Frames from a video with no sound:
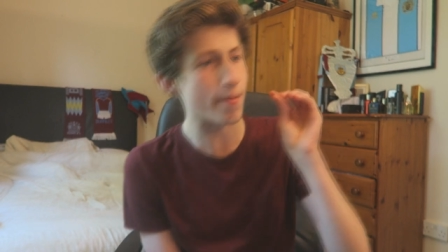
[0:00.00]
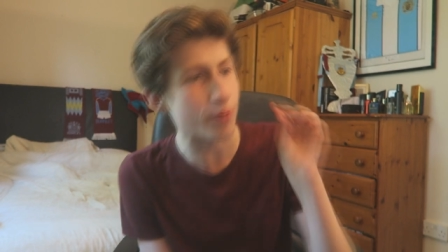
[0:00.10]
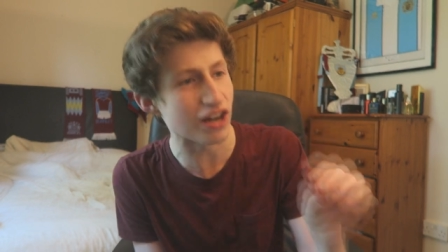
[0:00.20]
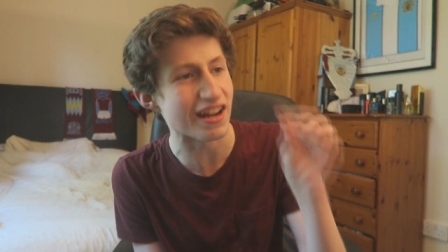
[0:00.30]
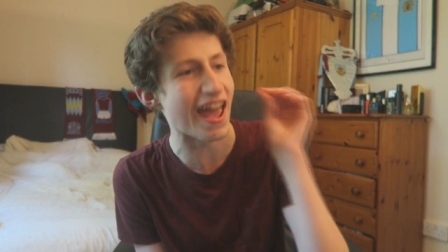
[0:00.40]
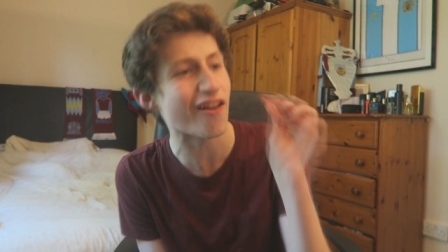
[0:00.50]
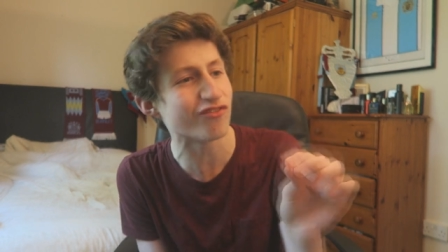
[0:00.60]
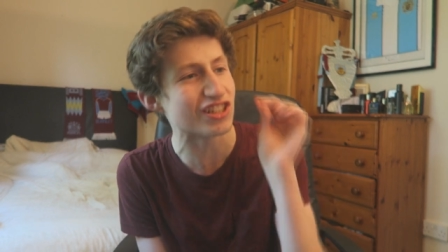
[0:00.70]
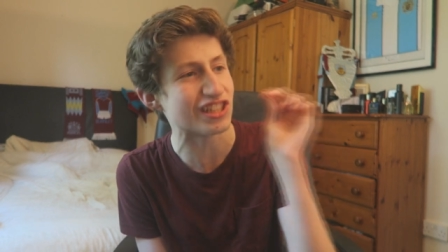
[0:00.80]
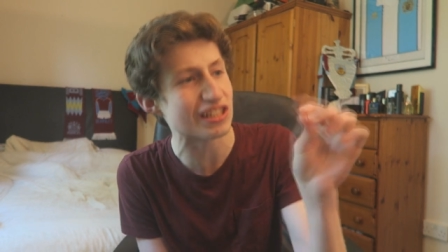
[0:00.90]
and putting
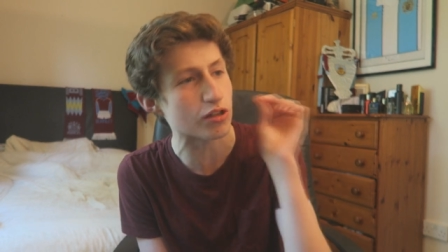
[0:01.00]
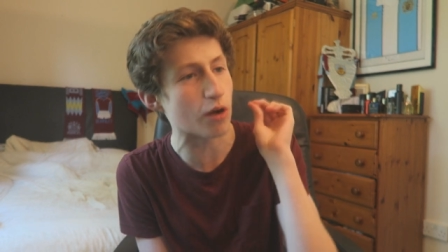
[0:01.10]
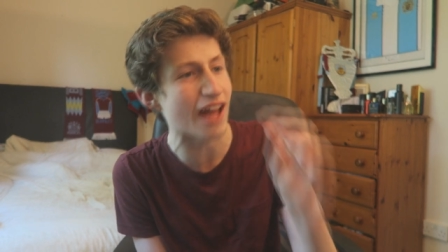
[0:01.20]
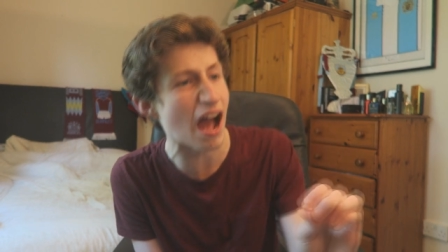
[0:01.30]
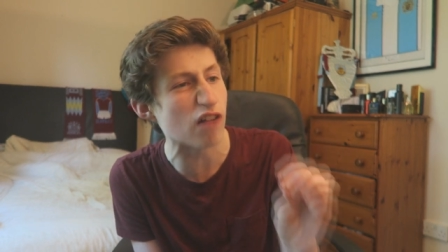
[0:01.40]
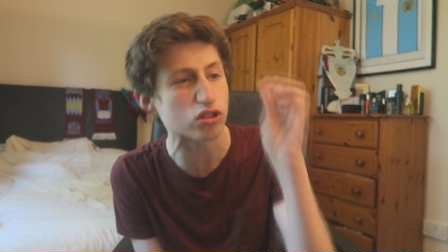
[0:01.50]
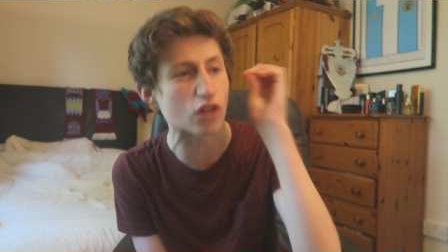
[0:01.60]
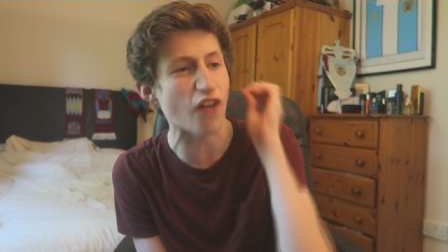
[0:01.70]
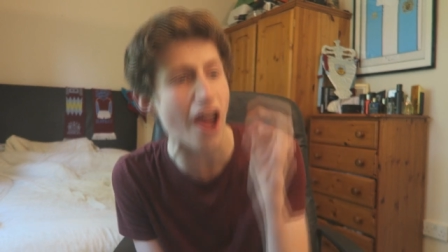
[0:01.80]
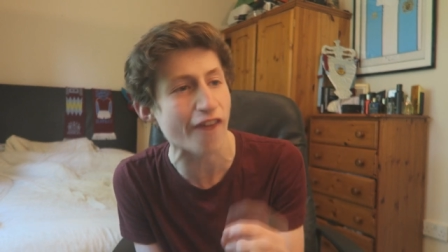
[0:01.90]
every single ounce
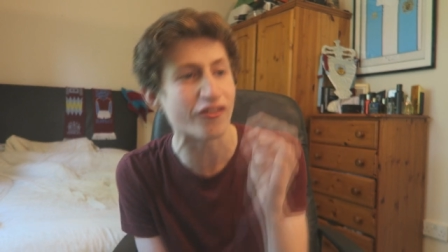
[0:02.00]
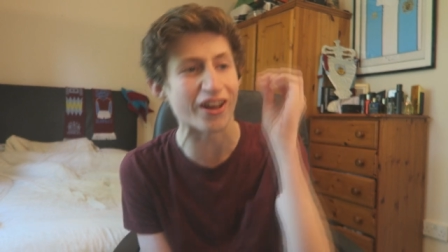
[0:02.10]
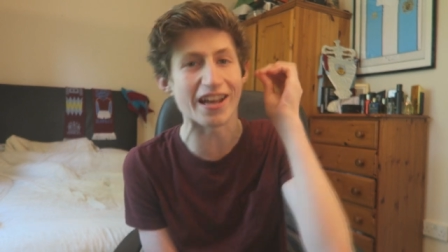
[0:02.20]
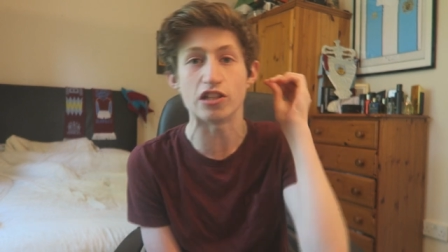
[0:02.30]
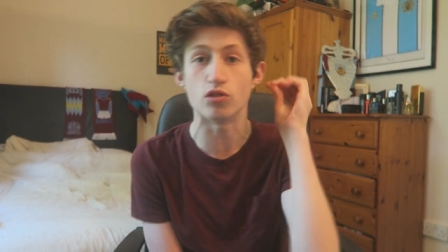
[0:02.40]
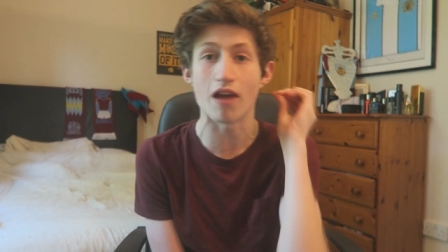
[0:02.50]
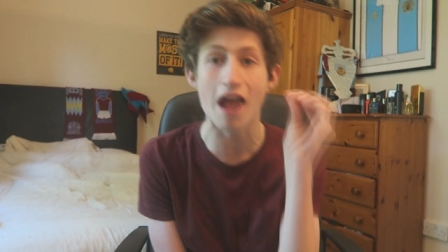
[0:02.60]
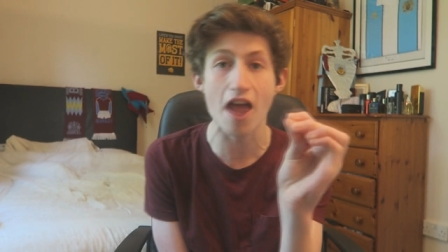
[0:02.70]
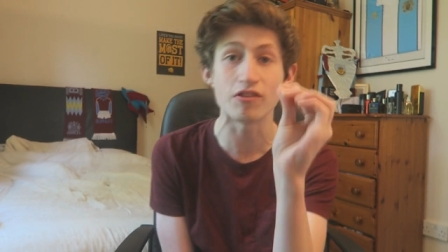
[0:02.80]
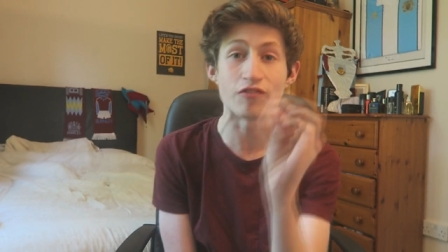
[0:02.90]
of effort into
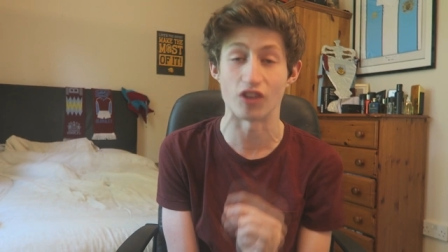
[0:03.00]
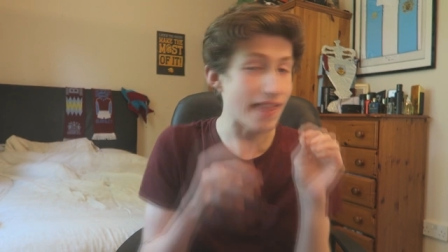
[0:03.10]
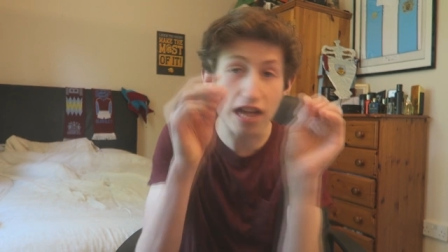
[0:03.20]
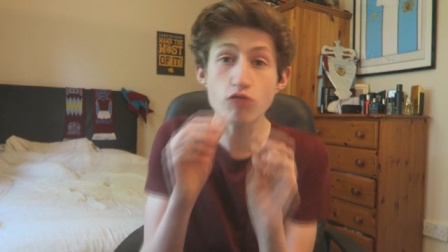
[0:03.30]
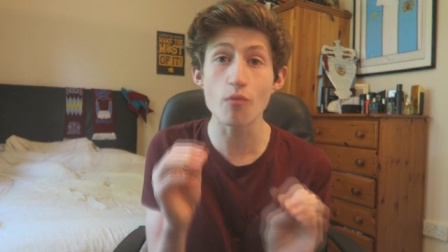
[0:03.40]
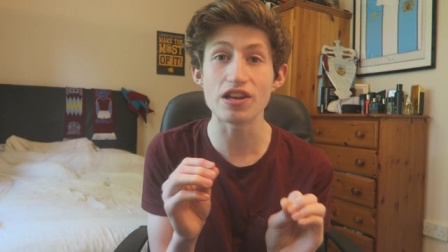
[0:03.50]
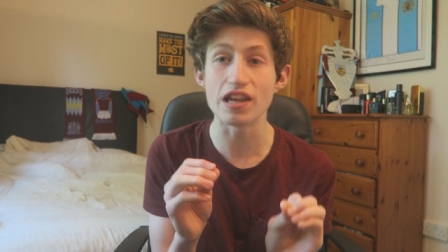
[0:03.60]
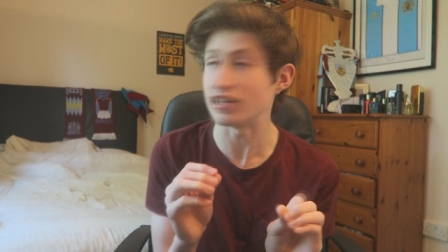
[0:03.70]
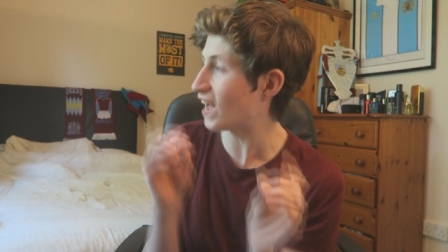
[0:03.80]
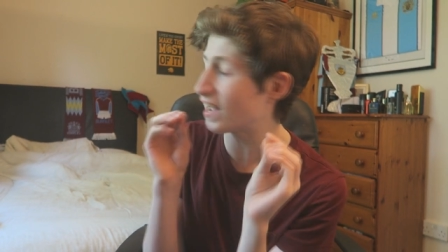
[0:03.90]
everything. That's what we
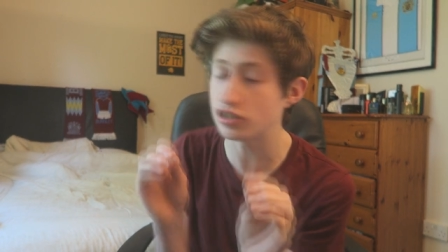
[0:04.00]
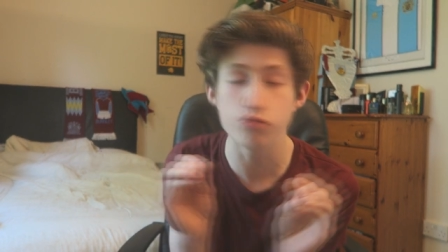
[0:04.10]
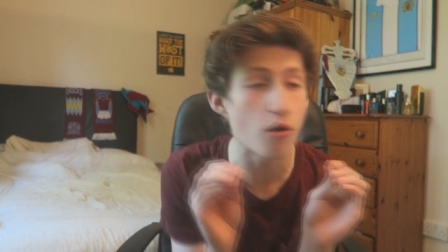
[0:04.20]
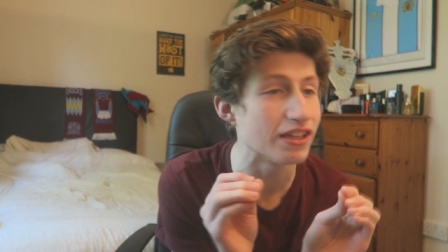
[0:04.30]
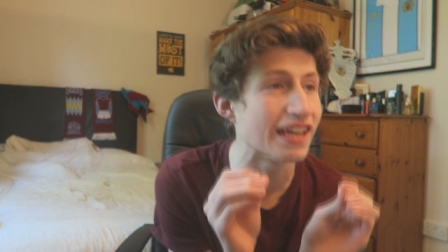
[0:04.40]
need. That is what we